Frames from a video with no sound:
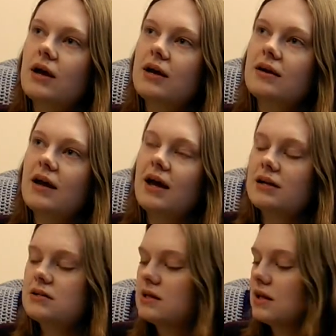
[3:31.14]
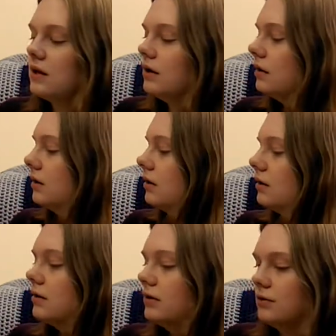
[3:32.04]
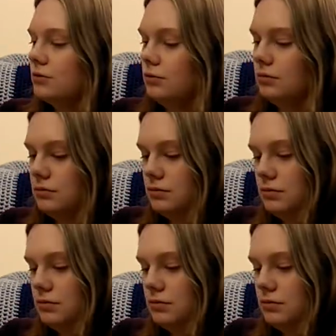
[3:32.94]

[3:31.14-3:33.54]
Okay, next thing. Whoa.